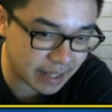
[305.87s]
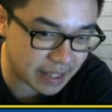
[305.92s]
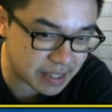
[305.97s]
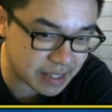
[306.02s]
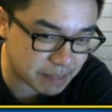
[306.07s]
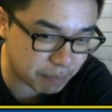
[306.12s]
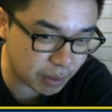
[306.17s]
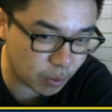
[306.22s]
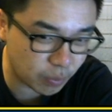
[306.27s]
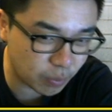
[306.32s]

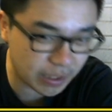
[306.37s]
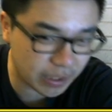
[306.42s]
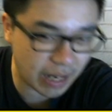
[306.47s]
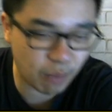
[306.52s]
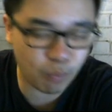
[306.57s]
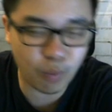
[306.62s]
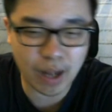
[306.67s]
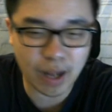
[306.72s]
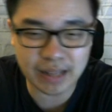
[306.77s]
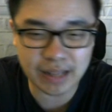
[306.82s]
his balloon
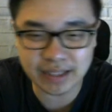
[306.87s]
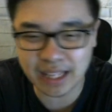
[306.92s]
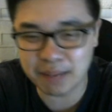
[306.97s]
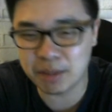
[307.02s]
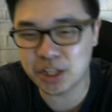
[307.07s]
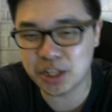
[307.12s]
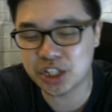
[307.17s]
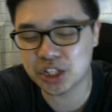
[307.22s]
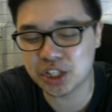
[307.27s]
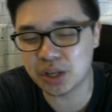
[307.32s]
get 1
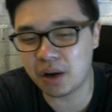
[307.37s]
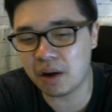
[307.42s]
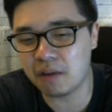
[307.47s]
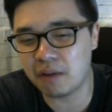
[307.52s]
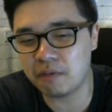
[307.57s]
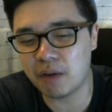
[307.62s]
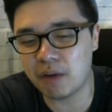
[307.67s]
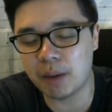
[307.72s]
damage off